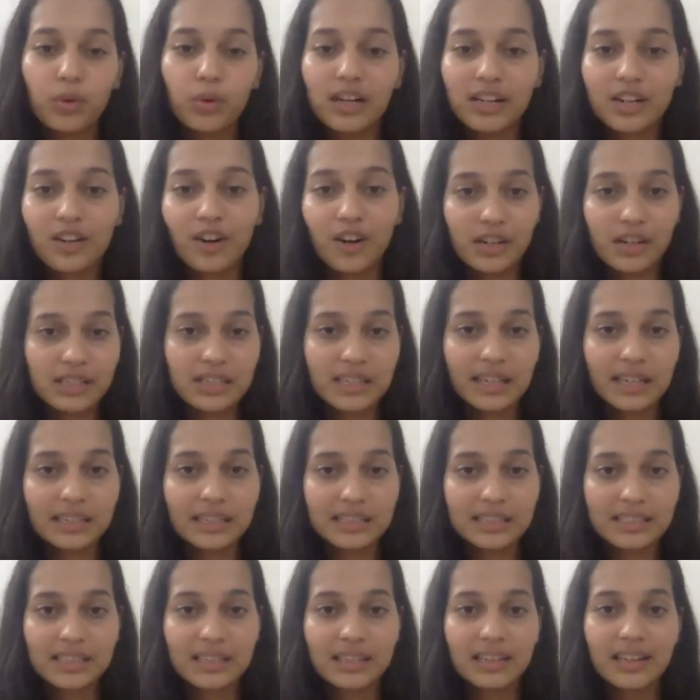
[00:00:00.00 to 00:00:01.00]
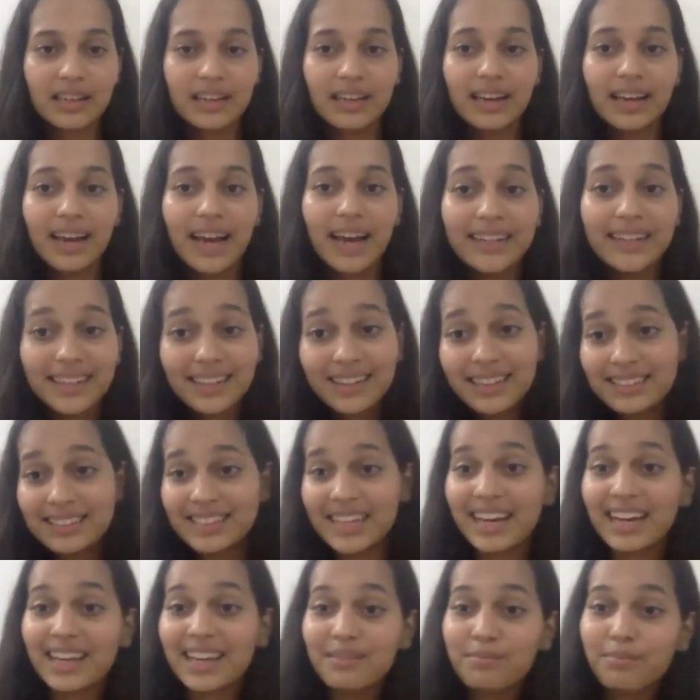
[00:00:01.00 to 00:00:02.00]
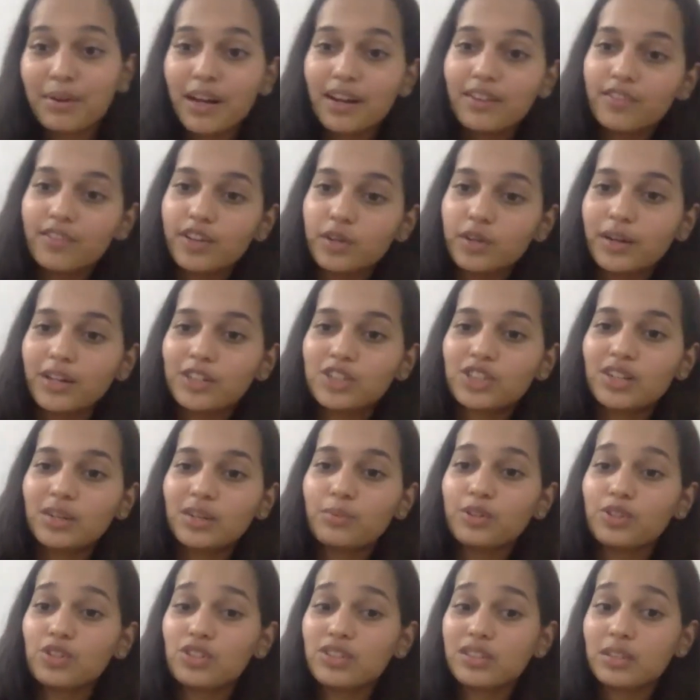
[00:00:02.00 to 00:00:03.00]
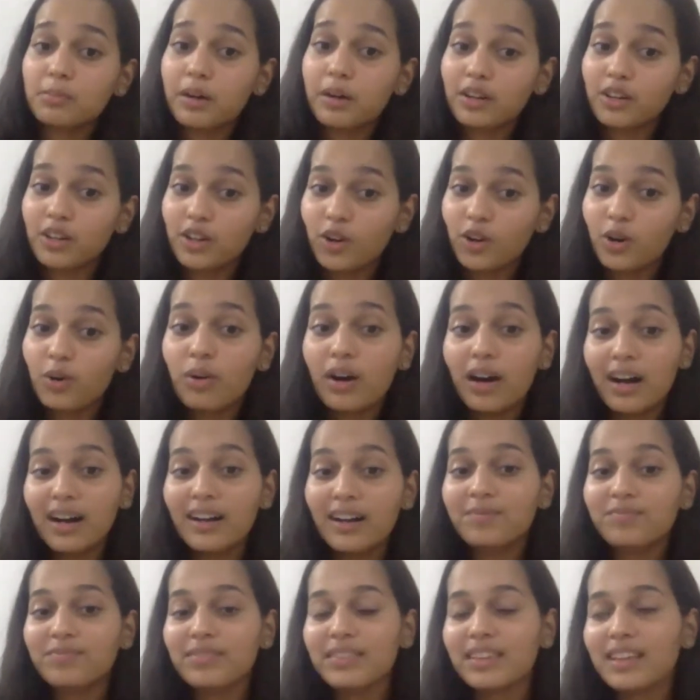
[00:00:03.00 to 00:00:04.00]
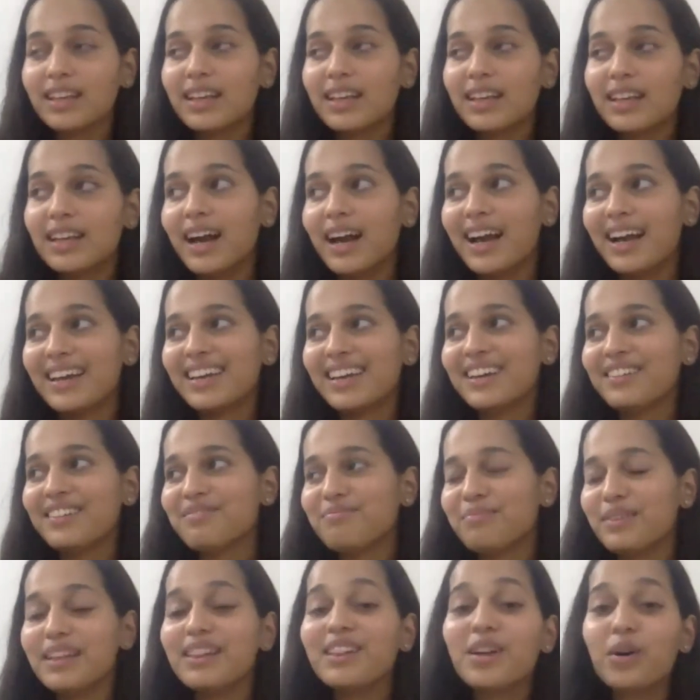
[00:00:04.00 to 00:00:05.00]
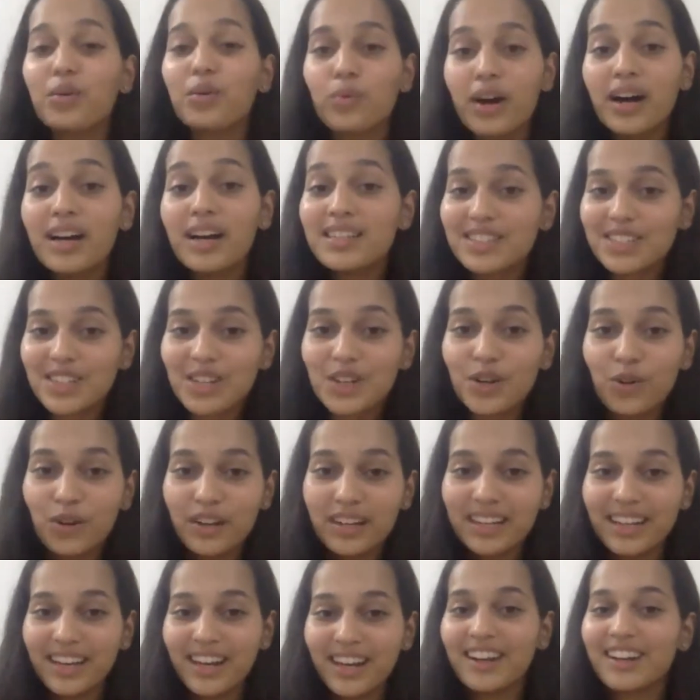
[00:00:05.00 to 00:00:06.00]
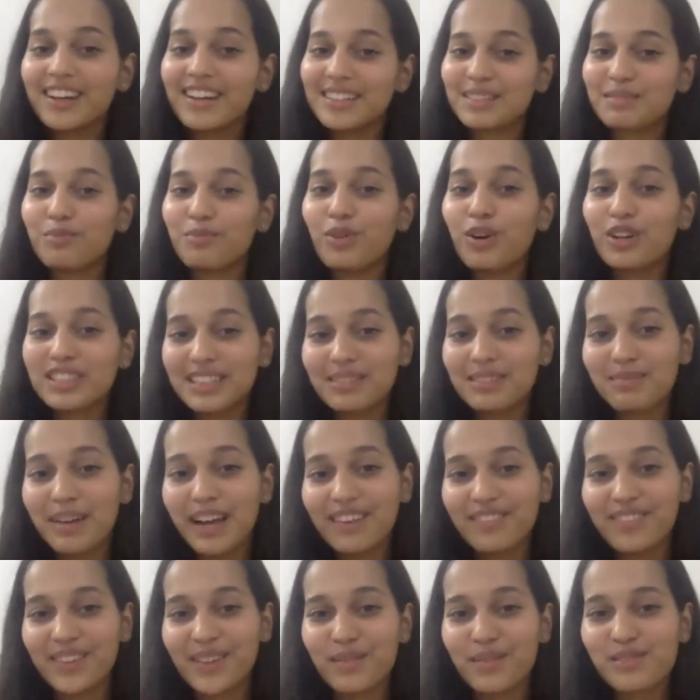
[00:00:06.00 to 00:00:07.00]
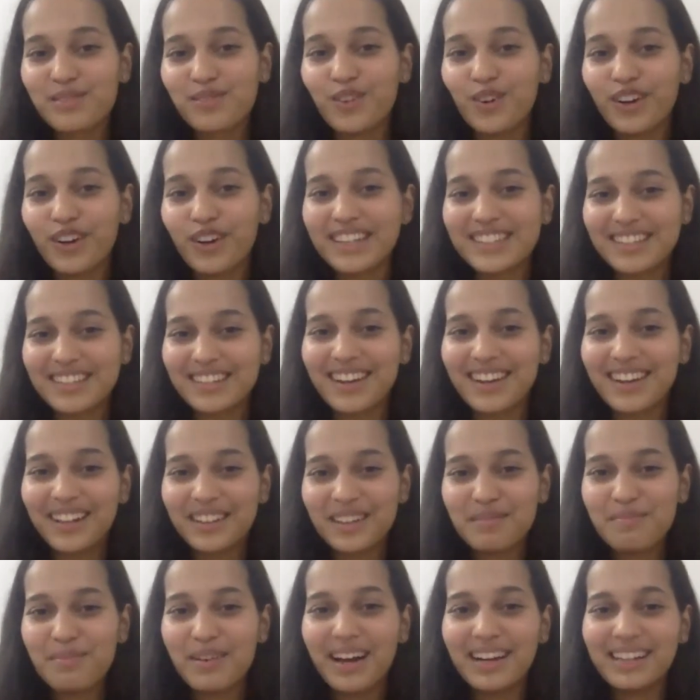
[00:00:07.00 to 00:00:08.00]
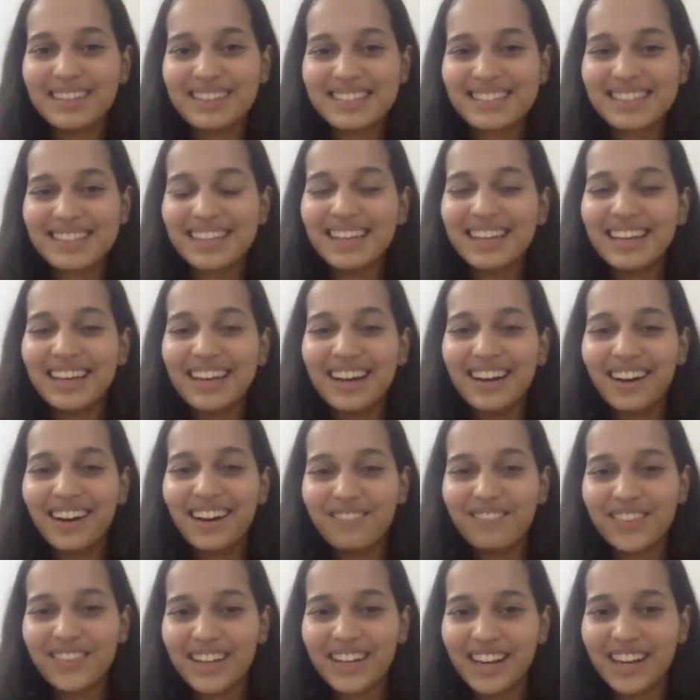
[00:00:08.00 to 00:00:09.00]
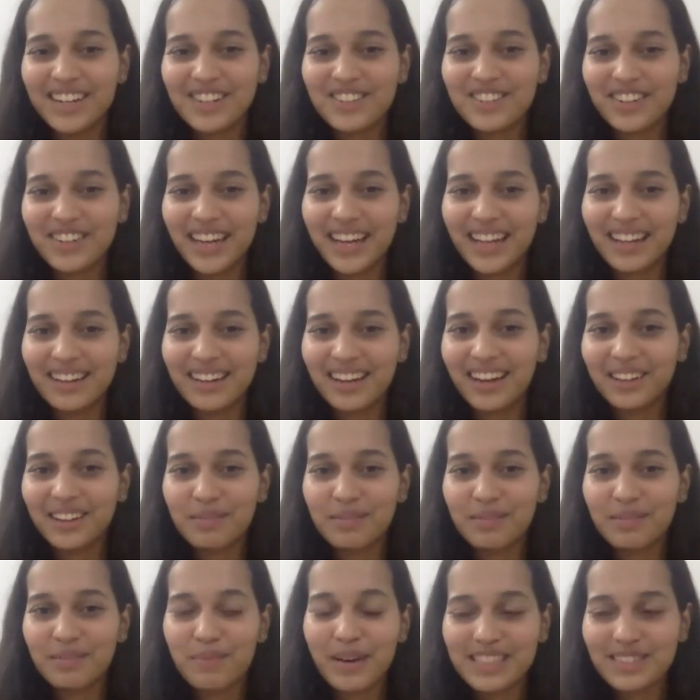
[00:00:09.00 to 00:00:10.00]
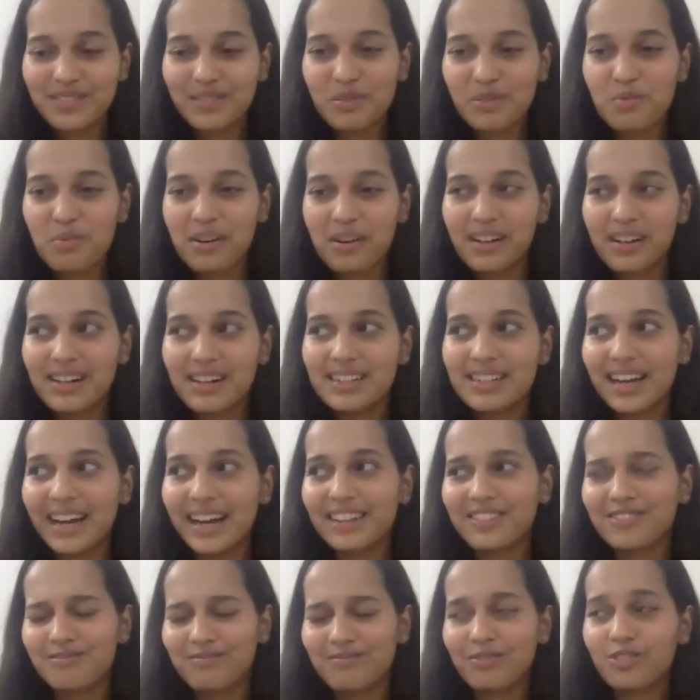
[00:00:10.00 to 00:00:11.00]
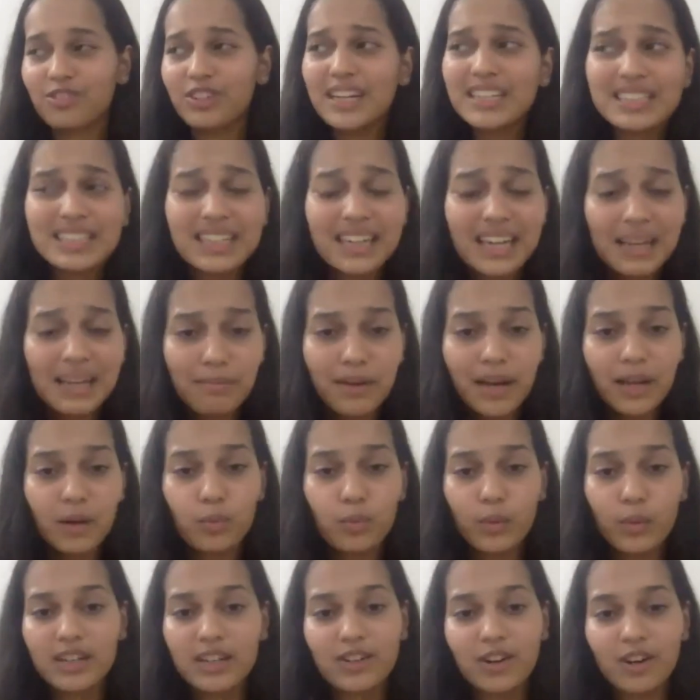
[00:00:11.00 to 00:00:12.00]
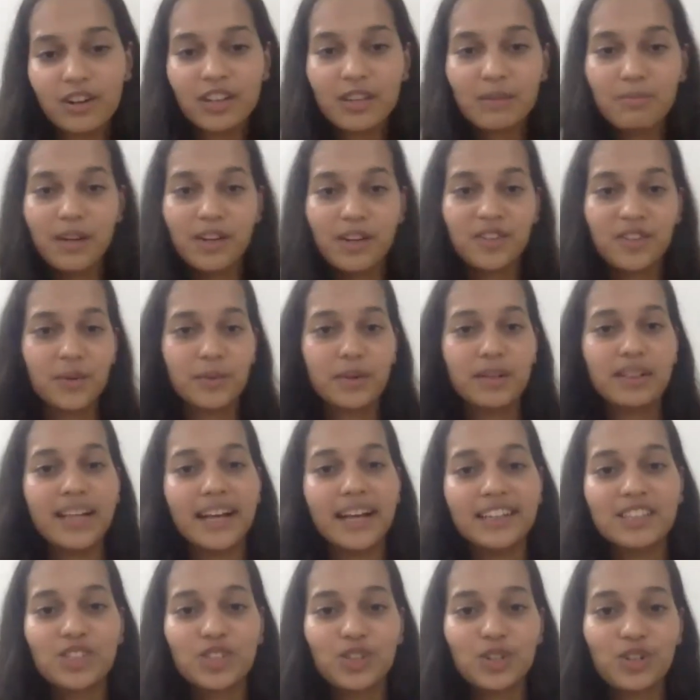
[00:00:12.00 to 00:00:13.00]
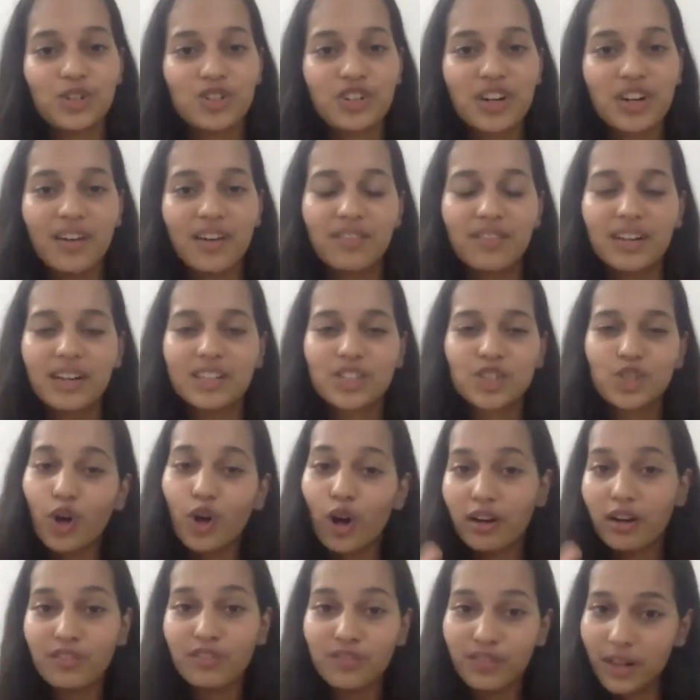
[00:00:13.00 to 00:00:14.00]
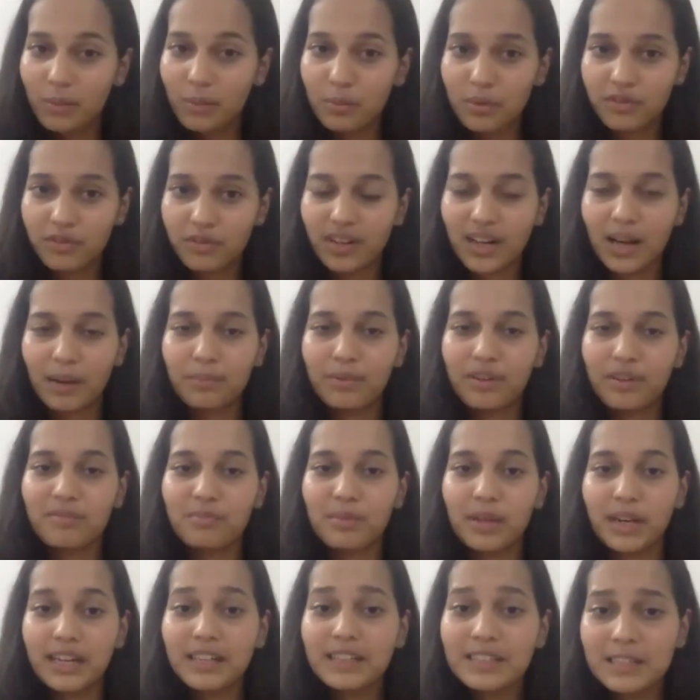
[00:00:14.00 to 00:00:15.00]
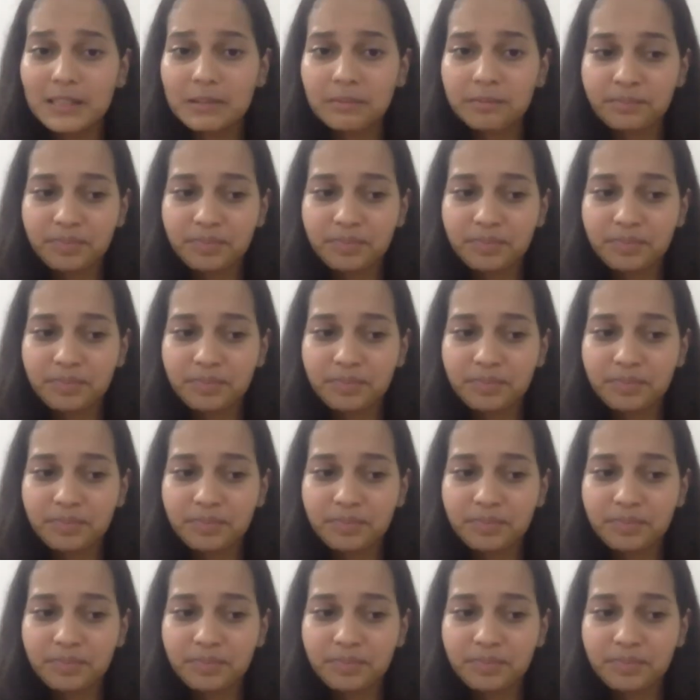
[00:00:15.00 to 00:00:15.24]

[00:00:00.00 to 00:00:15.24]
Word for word: world context and then the second part of your question, which is about Goa, I have been the worst Goan here because most of my films focus on other parts of the country and other parts of the world. I recently made one documentary with Nat Geo Traveler, short film of a couple of minutes,